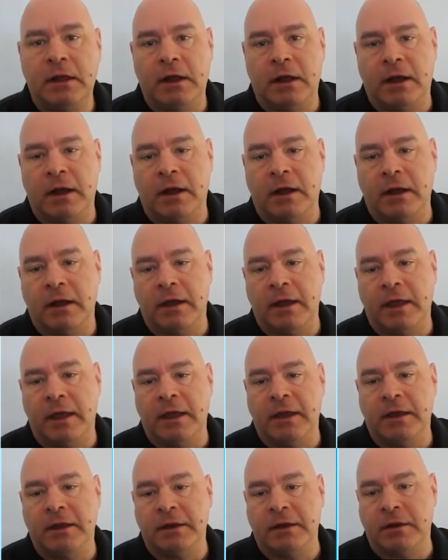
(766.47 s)

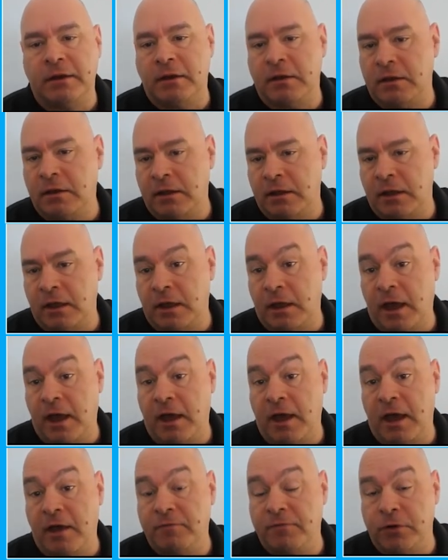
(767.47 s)
And
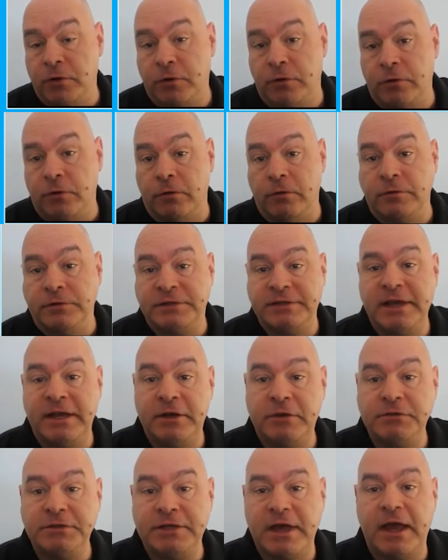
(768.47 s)
have your
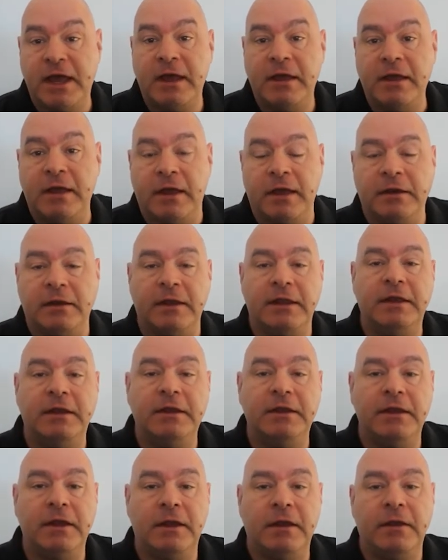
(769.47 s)
San Jose and
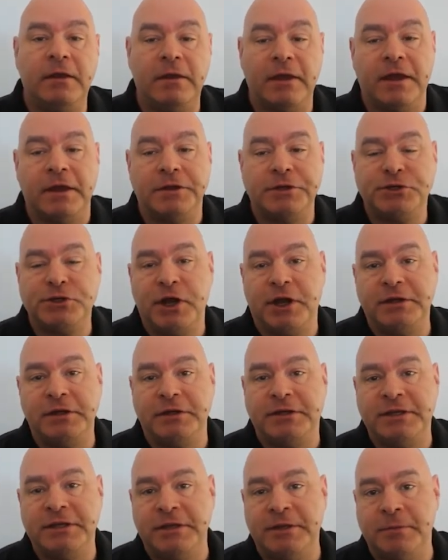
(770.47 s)
India and
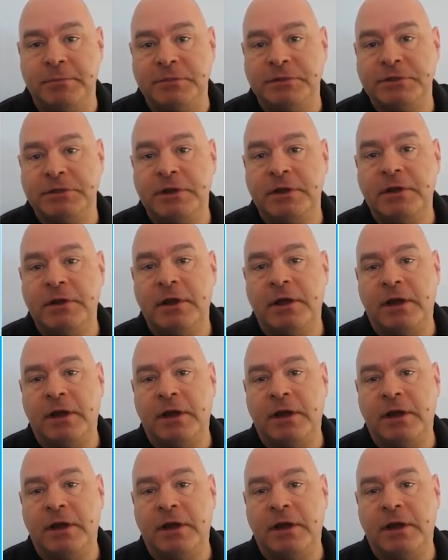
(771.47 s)
China teams